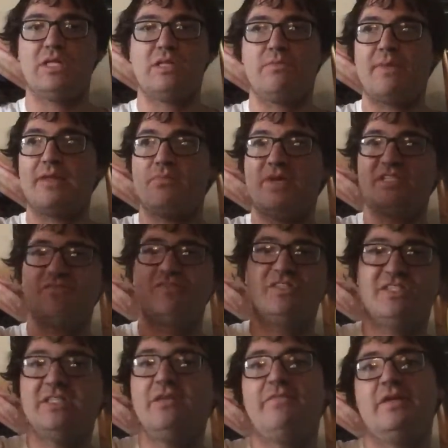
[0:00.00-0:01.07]
with my other best
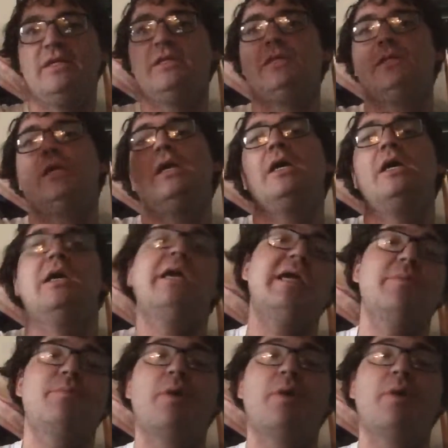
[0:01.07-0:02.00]
friend, Steven. He